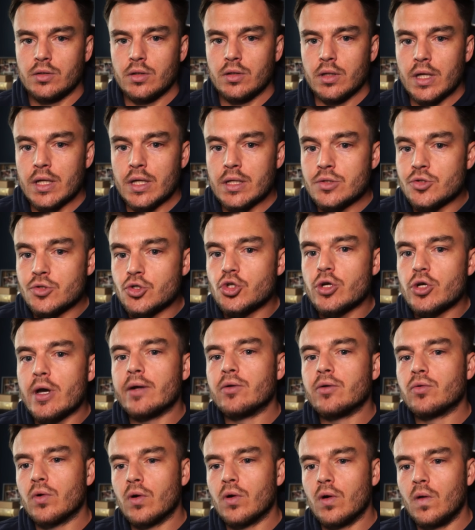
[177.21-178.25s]
in
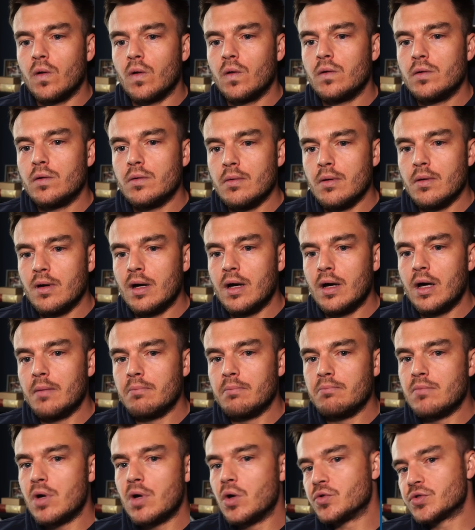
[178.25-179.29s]
general,
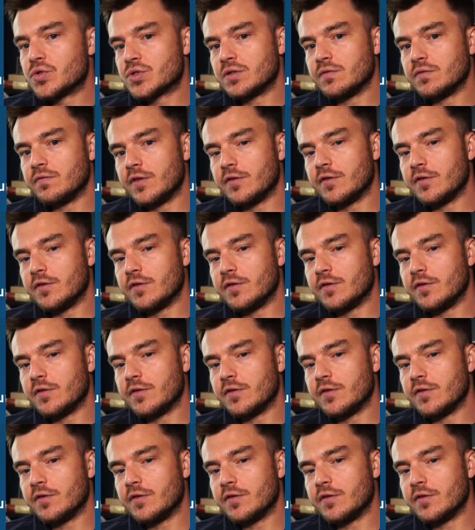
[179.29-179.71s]
most of the